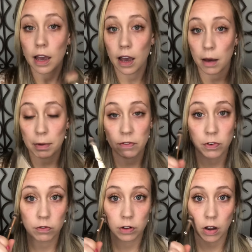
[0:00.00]
If
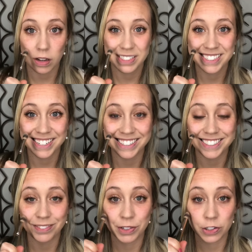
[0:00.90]
you've lost kind of
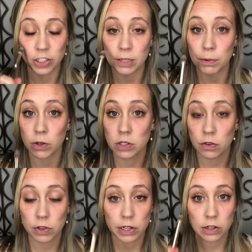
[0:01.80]
some of your cheekbones
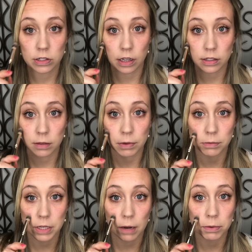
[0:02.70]
over the years, that
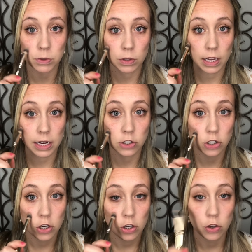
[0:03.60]
sometimes happens with age,
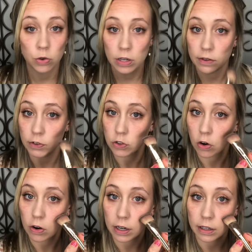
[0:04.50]
you can even
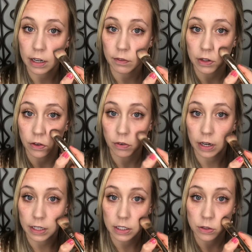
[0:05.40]
draw in kind of a little
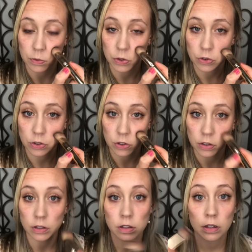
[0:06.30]
Nike swoosh
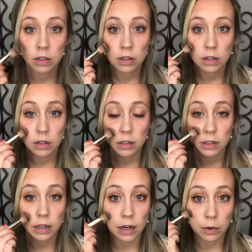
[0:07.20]
to kind